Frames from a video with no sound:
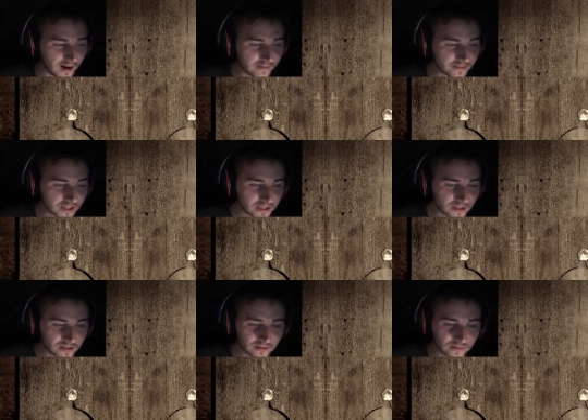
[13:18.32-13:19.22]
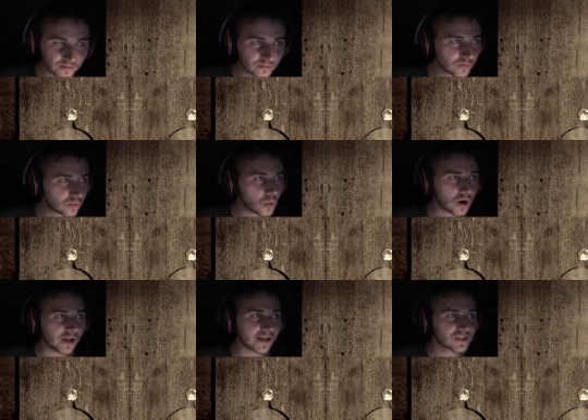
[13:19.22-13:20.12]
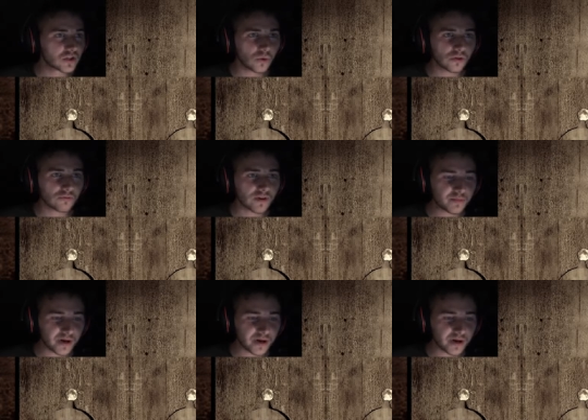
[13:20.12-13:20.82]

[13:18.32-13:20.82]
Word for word: I've done, what, like two or three